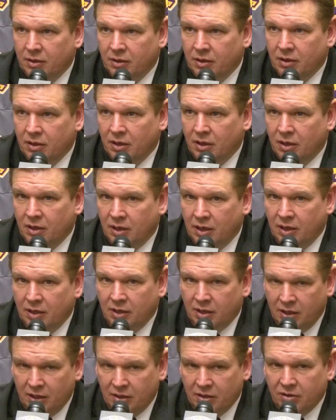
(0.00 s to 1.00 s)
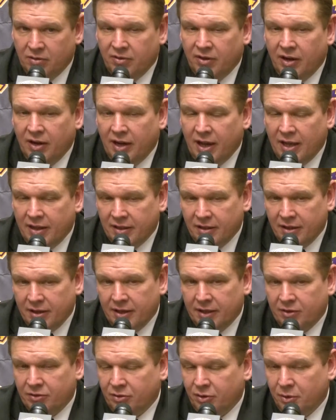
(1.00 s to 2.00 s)
And they're very
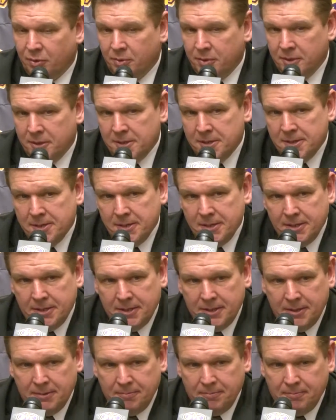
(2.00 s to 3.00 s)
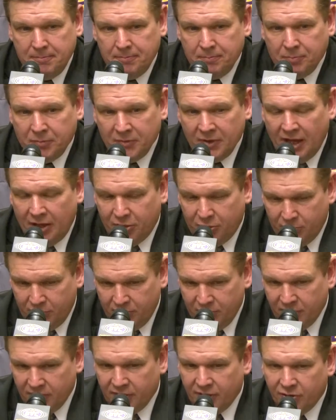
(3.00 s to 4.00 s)
athletic. So got 3
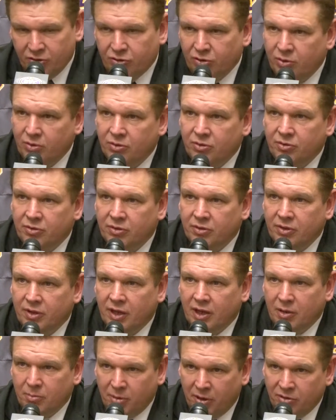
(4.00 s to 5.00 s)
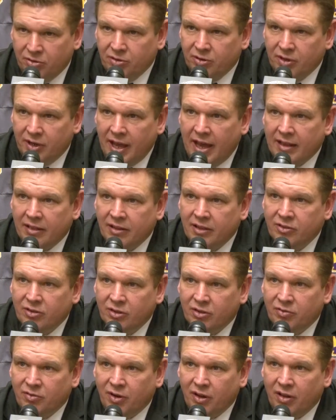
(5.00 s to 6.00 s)
really good shooters and a bunch of good athletes
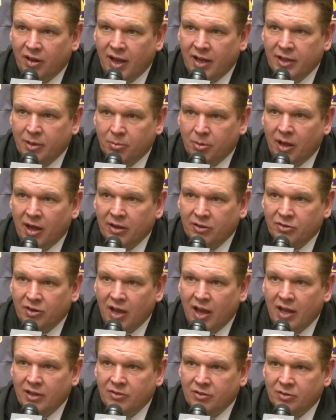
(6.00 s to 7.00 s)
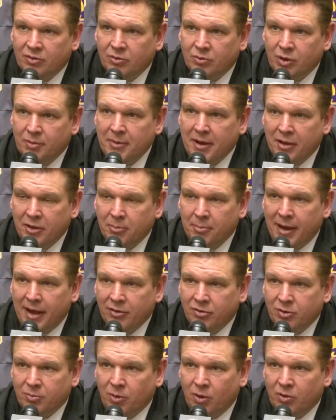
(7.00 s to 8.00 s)
on the front line that block shots and rebound the
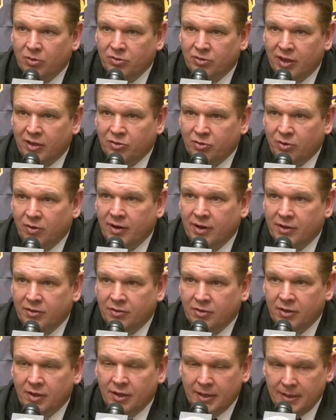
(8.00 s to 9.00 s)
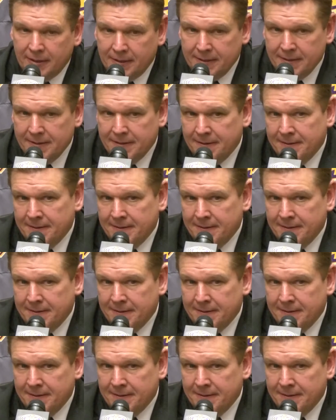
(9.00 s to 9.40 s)
basketball and set screens. And